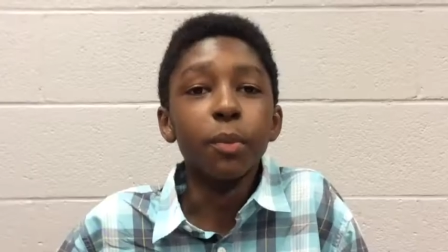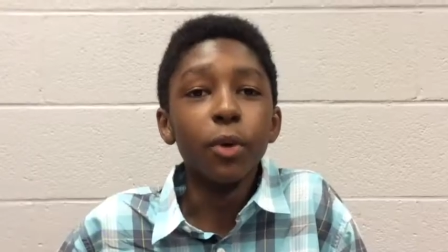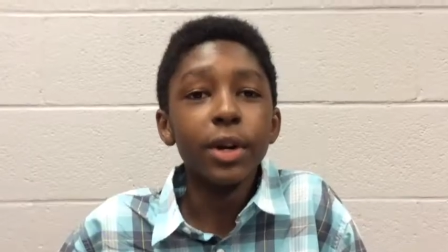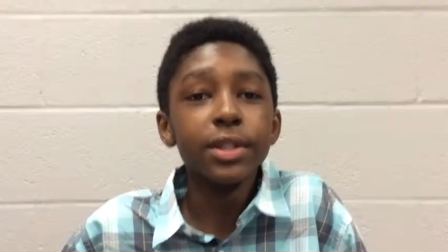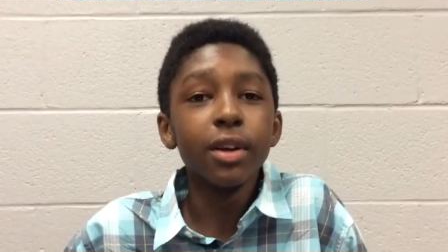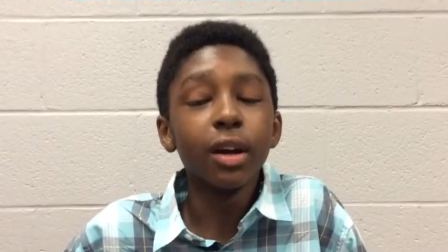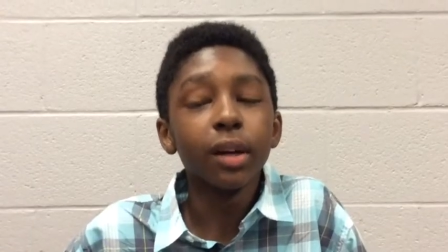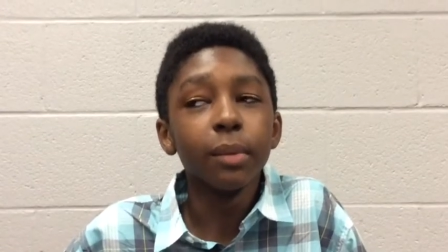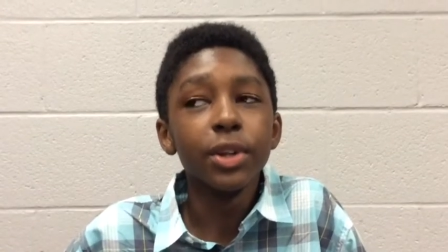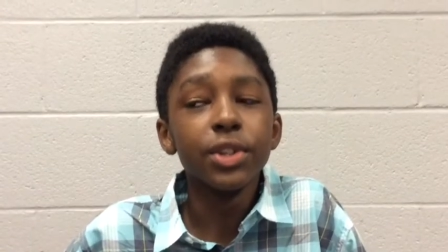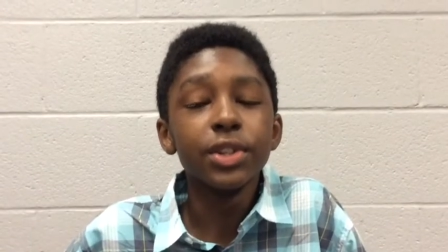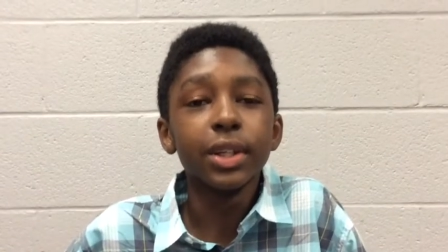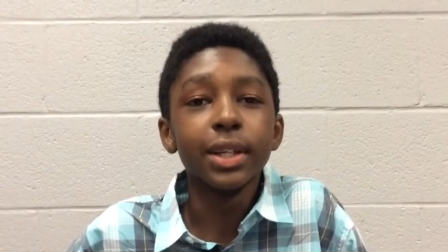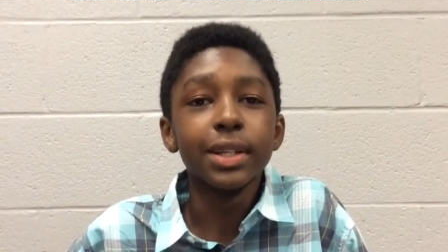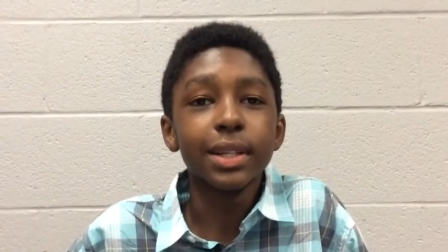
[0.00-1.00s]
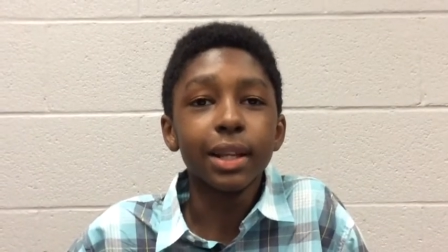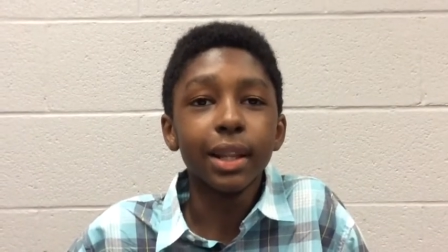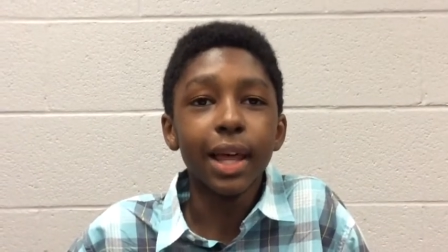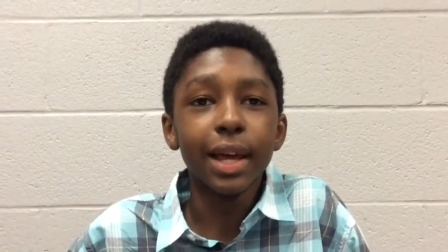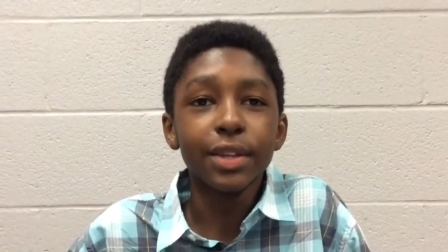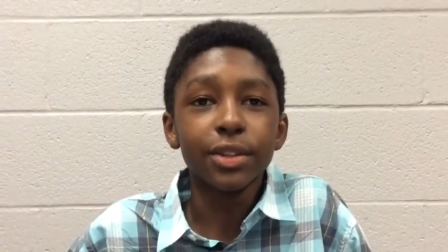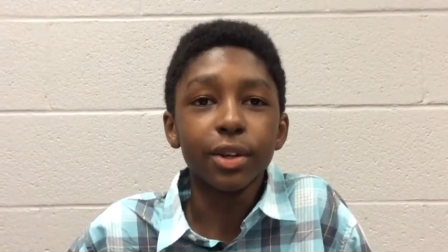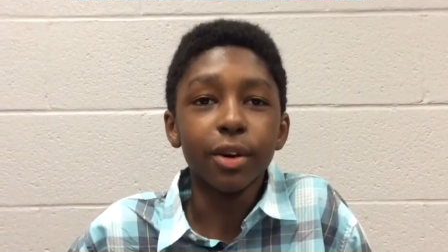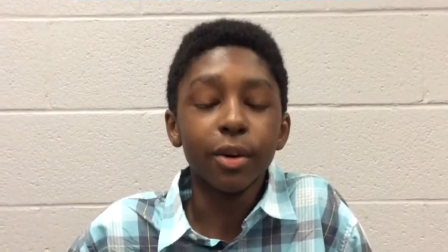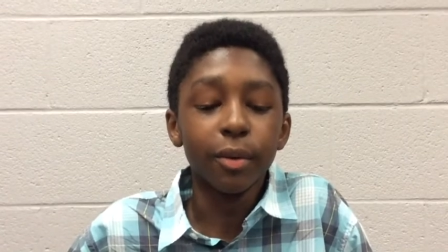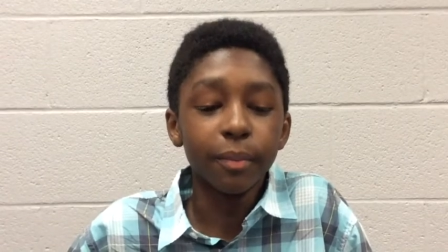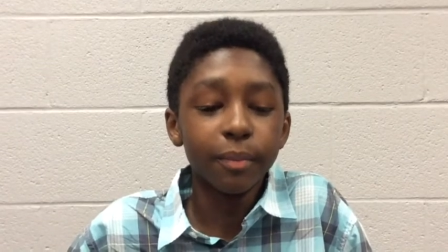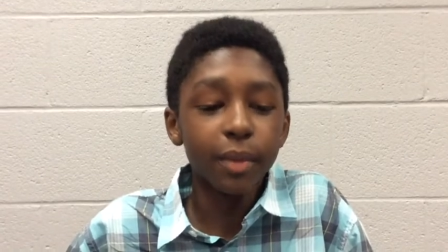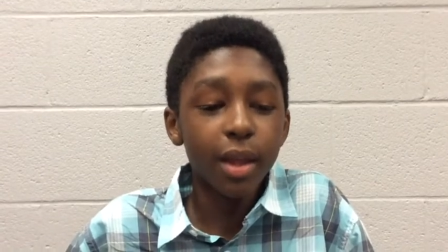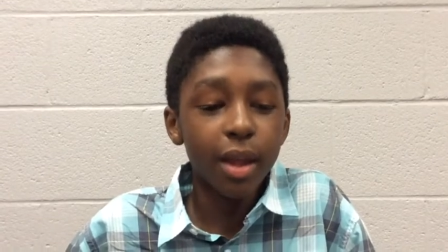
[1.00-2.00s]
a boys soccer match against Glasgow,
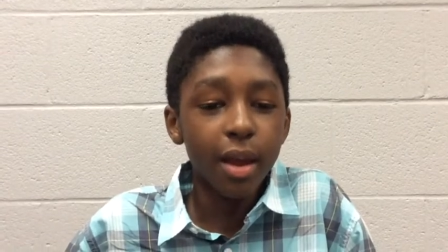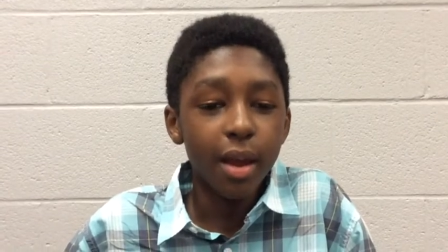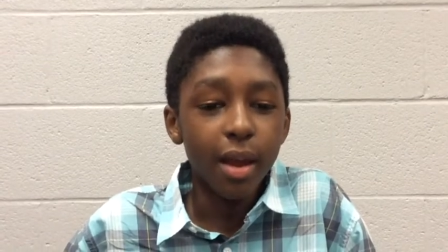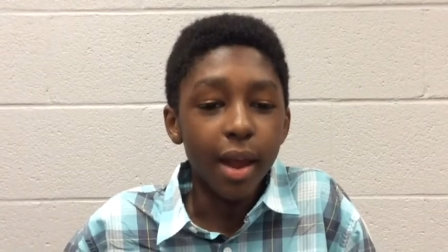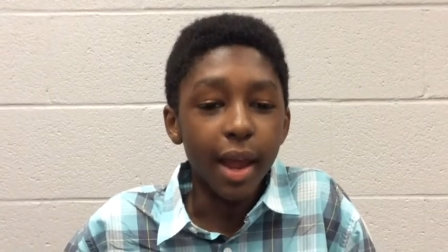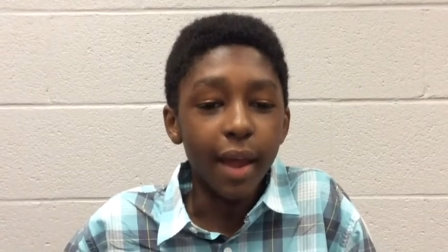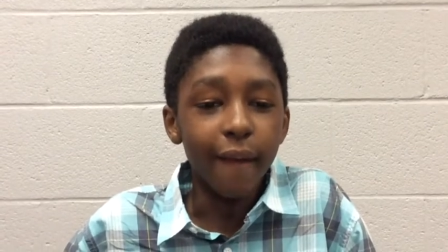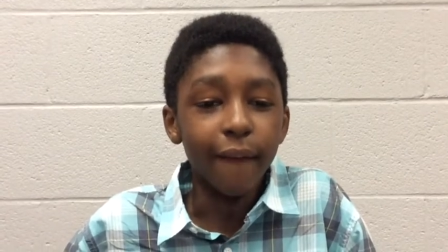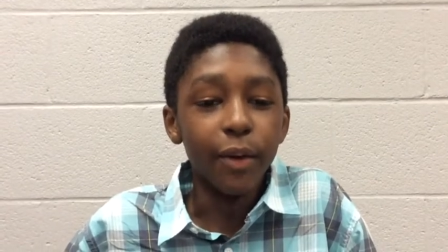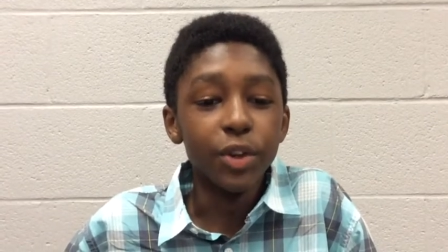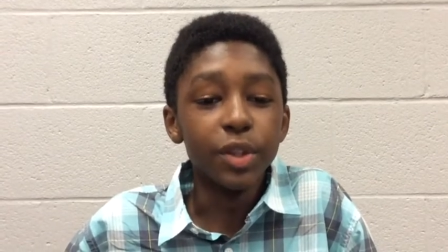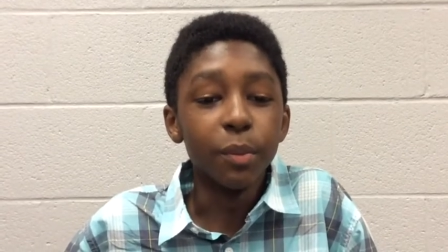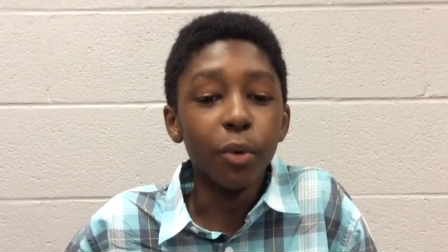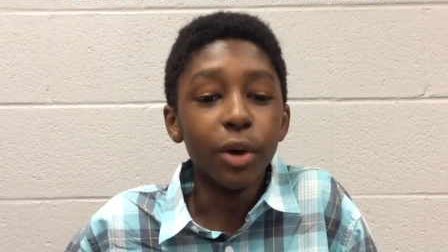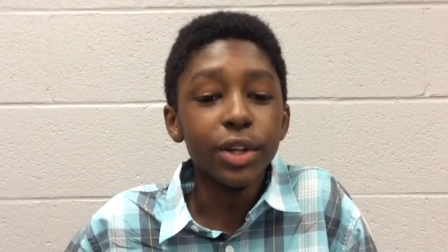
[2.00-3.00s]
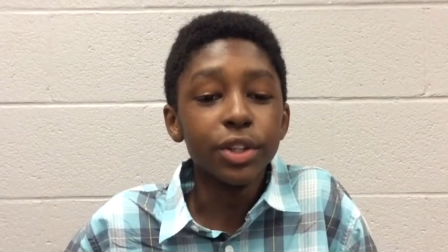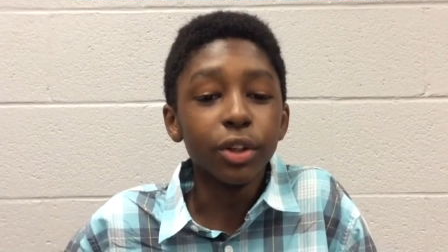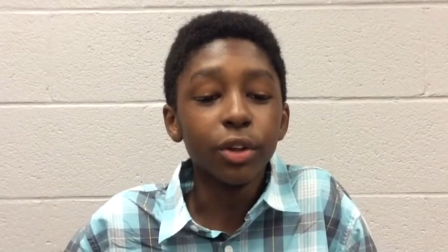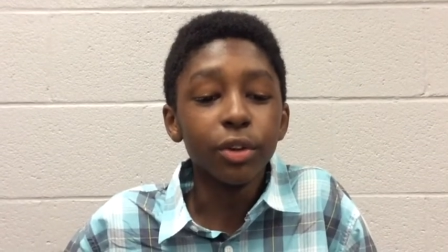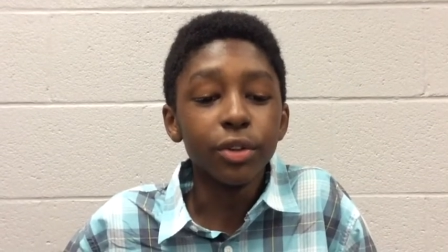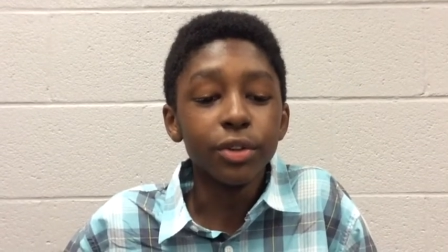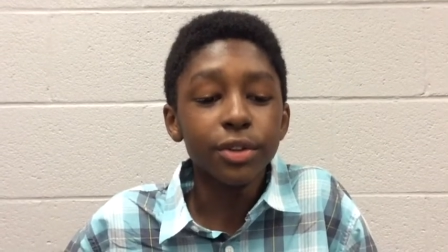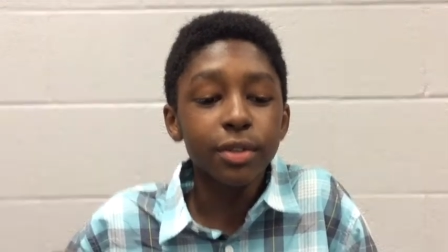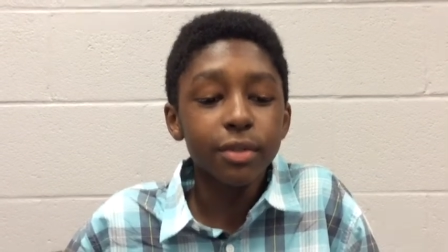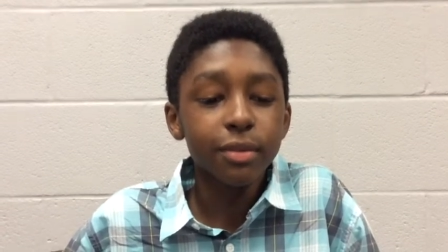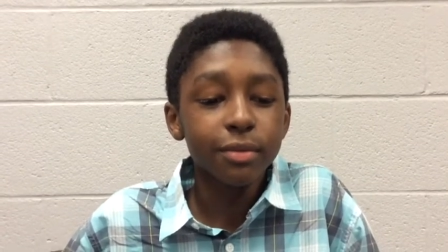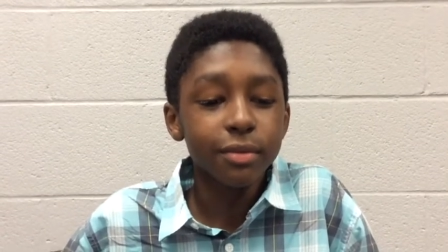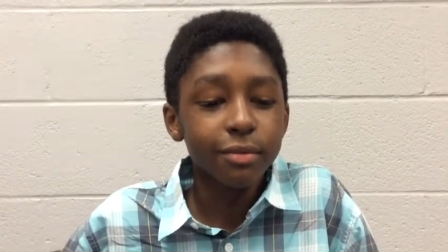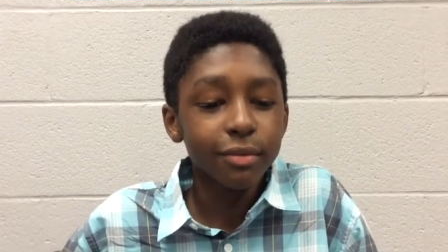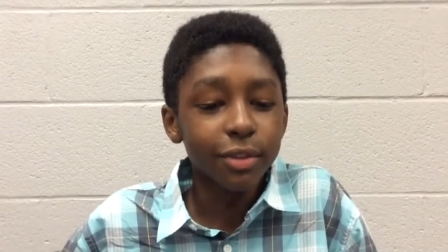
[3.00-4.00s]
and there's a boys and girls
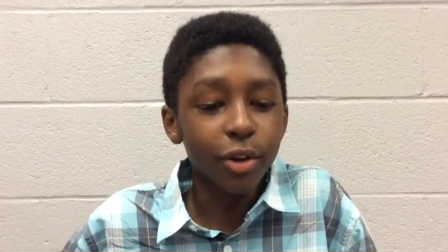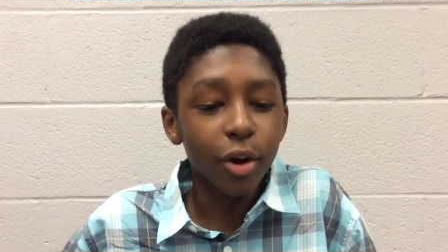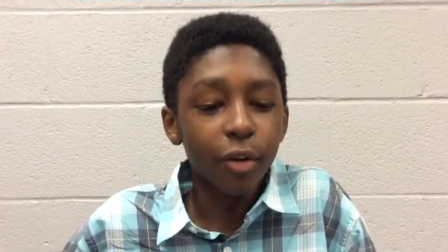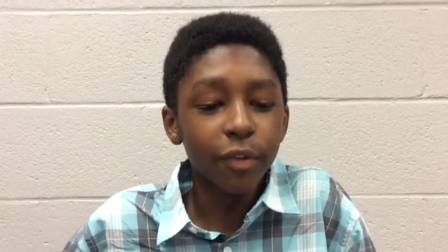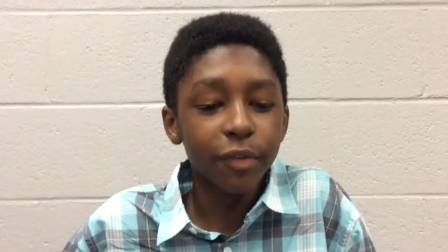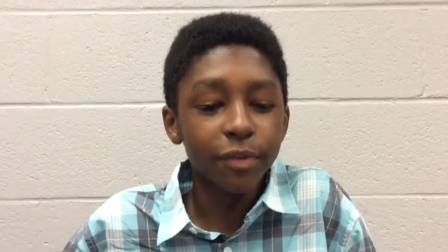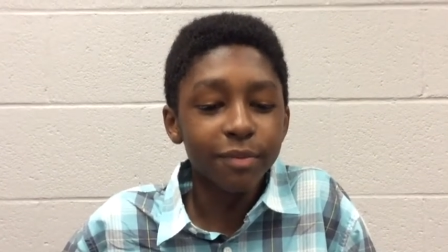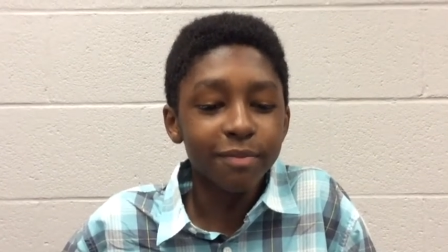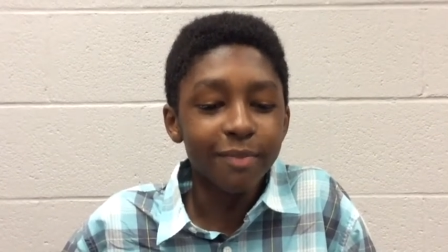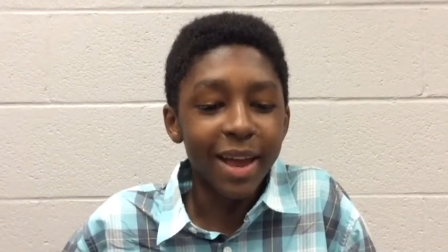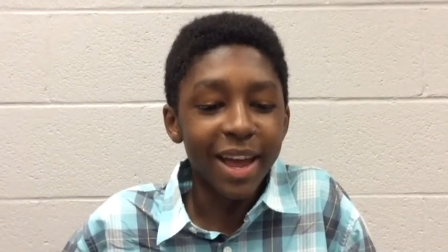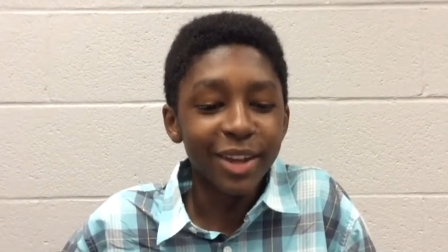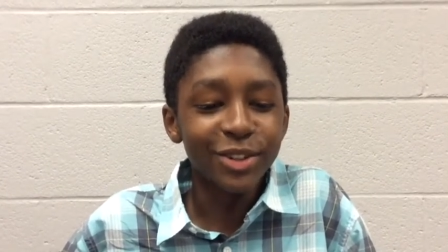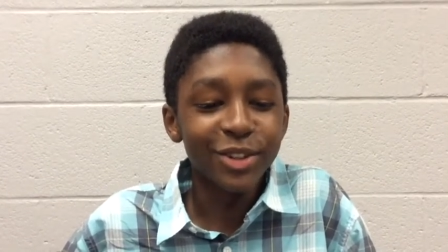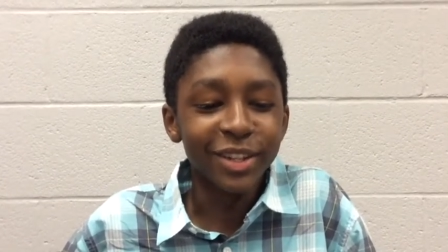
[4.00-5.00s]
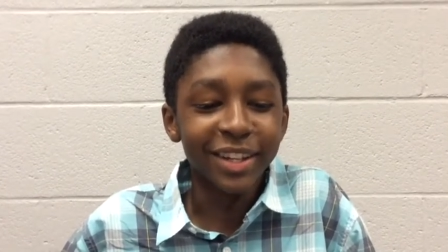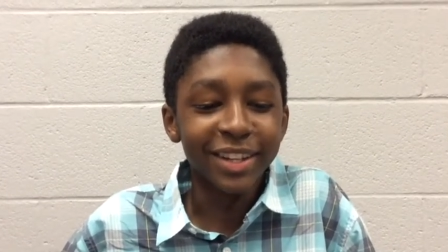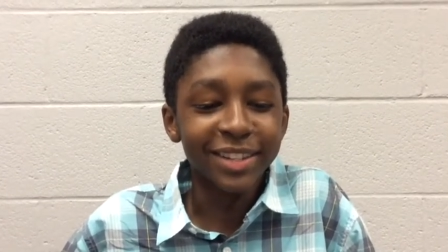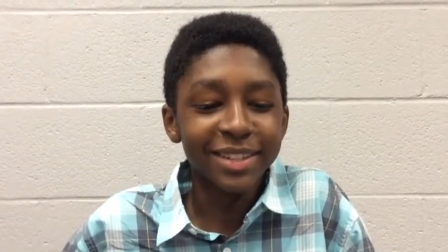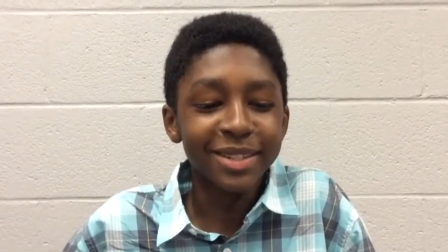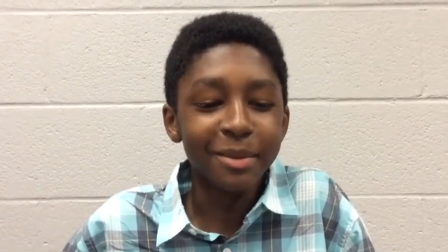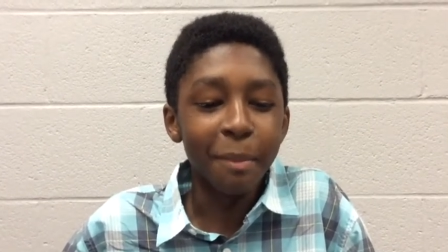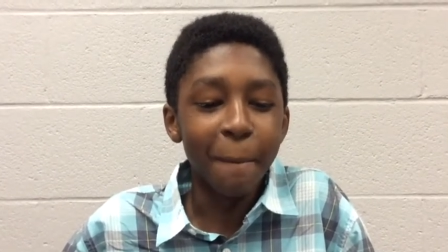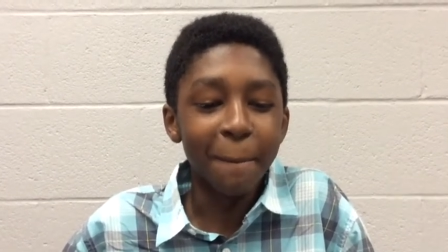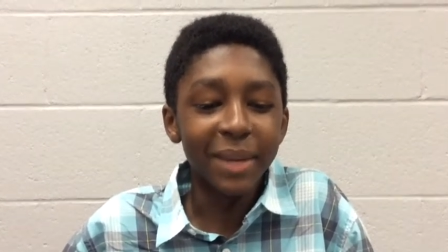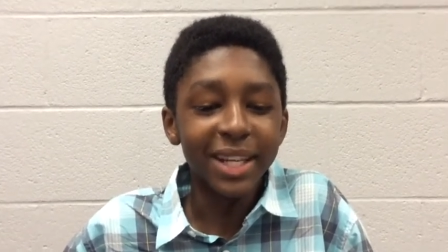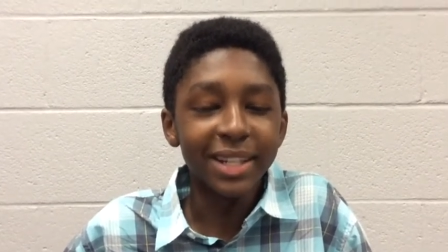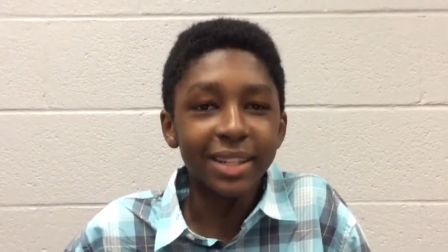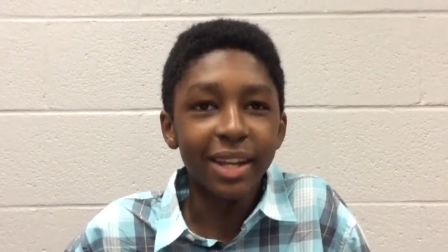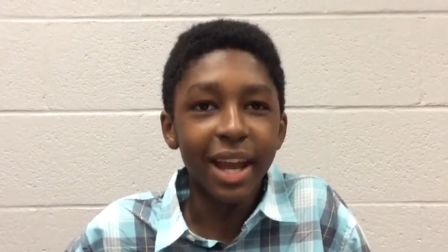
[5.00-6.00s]
golf match against
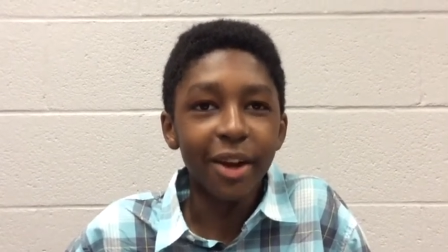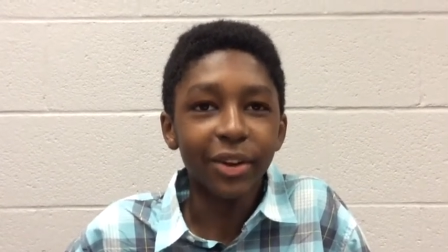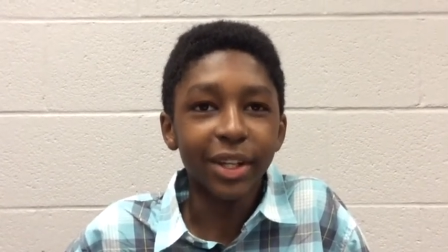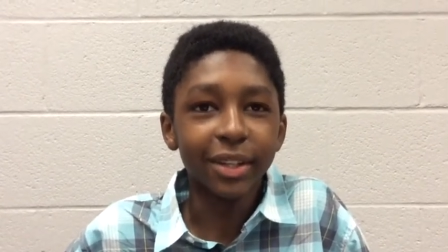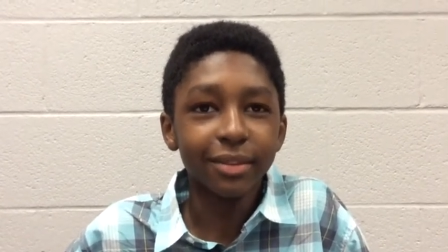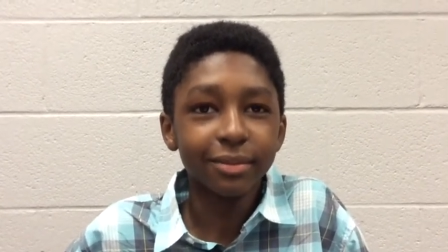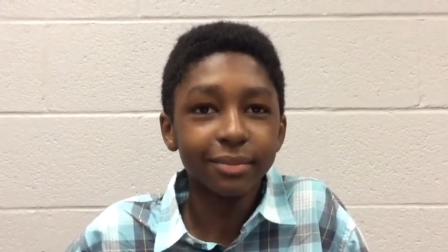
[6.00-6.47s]
Meade County.